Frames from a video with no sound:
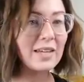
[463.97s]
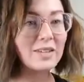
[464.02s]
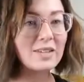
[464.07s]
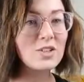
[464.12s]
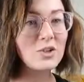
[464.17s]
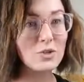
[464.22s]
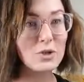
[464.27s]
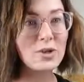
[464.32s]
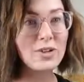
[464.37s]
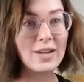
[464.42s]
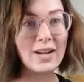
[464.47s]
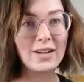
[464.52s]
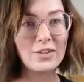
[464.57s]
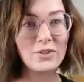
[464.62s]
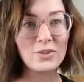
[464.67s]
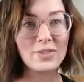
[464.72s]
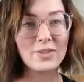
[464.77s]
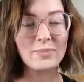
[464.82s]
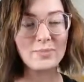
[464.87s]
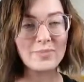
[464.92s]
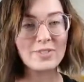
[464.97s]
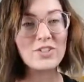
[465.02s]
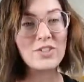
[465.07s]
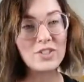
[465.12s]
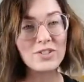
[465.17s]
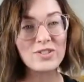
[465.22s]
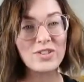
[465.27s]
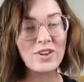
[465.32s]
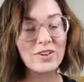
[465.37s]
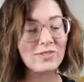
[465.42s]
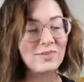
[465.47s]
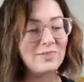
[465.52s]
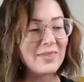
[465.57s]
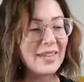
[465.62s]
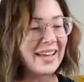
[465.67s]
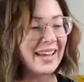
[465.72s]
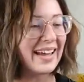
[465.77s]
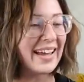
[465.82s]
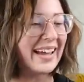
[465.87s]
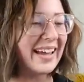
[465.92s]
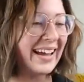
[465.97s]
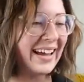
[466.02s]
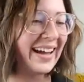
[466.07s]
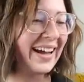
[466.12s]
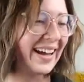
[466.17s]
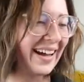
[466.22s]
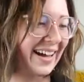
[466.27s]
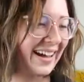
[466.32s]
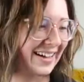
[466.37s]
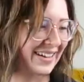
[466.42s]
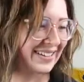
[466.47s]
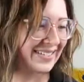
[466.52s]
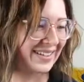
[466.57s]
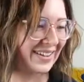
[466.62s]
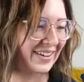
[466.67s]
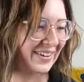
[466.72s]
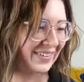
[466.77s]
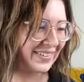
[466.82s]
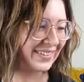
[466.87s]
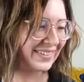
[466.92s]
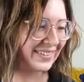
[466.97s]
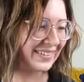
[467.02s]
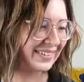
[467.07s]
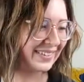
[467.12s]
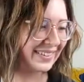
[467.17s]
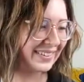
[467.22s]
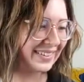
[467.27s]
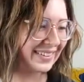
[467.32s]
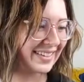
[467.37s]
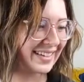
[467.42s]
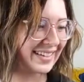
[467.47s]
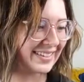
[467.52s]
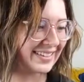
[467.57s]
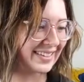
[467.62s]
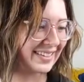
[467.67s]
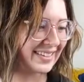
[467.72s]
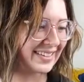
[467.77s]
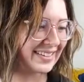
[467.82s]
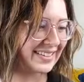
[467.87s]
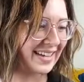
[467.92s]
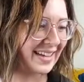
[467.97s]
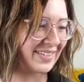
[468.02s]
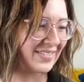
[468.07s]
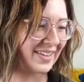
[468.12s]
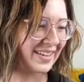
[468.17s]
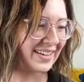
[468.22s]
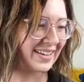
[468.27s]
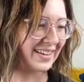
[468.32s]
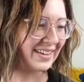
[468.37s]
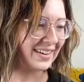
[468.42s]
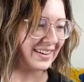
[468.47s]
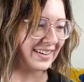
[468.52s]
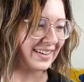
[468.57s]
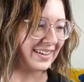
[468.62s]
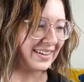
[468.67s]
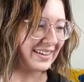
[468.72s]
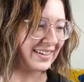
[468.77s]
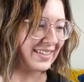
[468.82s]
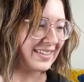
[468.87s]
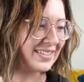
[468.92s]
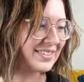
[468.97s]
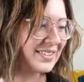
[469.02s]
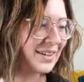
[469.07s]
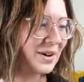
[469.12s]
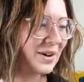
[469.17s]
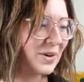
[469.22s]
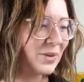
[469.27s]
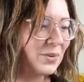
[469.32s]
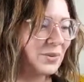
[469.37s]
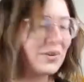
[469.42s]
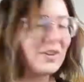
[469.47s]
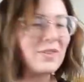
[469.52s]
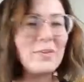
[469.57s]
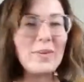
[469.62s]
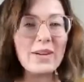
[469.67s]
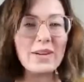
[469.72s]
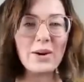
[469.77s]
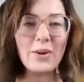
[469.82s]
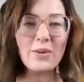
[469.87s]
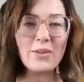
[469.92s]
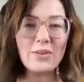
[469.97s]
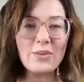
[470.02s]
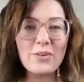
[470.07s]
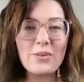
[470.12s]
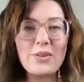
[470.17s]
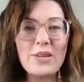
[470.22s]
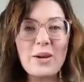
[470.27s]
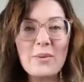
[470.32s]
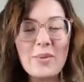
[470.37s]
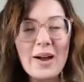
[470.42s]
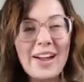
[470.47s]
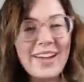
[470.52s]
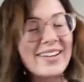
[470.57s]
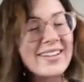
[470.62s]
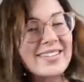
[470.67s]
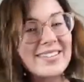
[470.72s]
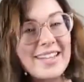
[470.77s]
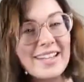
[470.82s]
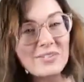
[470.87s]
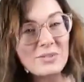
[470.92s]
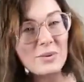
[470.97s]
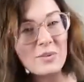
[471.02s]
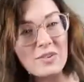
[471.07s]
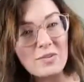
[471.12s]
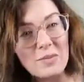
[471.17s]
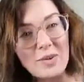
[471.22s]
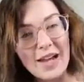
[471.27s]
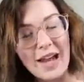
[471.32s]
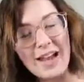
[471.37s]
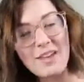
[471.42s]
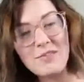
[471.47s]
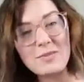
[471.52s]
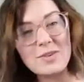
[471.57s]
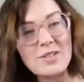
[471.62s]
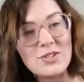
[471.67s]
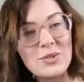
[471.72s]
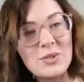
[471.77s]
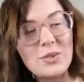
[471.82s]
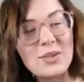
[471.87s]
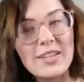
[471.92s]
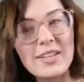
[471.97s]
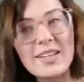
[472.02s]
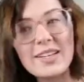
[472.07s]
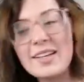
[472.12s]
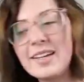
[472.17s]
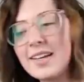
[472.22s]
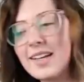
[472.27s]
You should actually. It's a good song. So let's dive in here. So we've been going through Nehemiah because that's what I've been doing